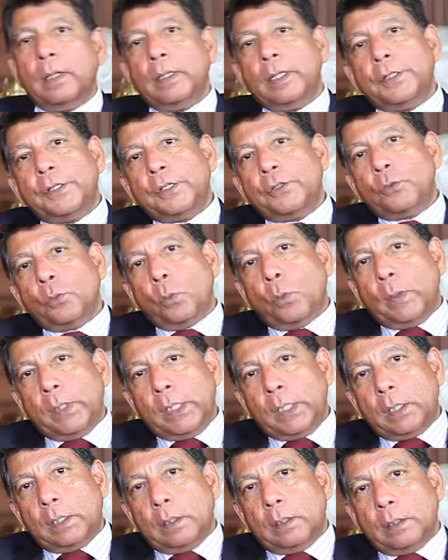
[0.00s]
It is
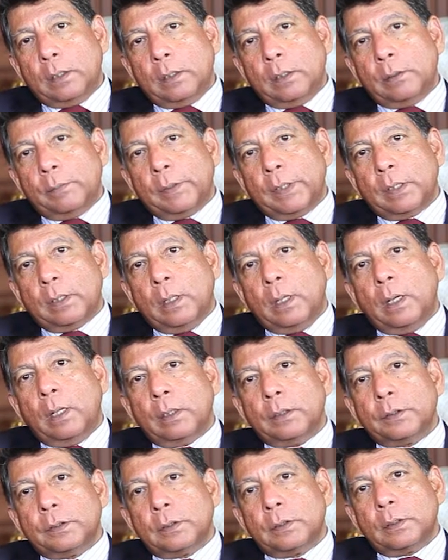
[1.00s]
weak
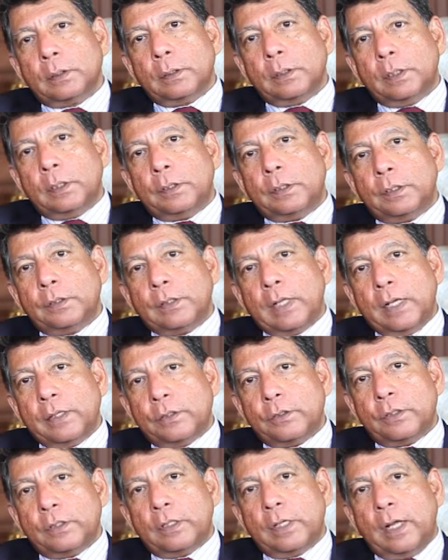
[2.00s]
because it is
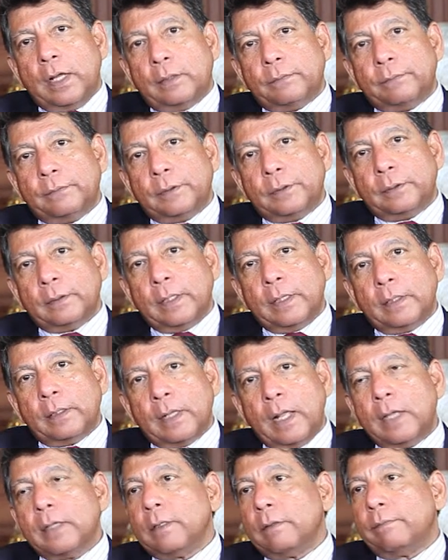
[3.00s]
understaffed
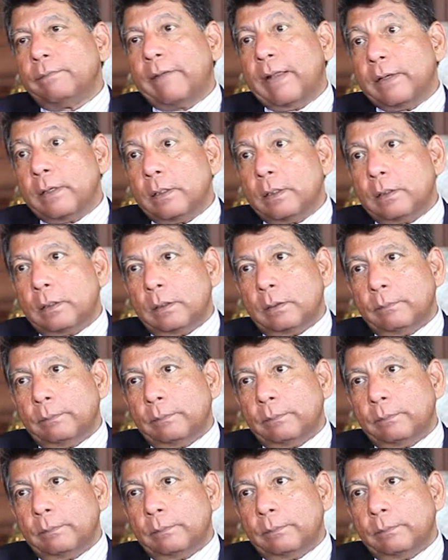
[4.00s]
and underfunded.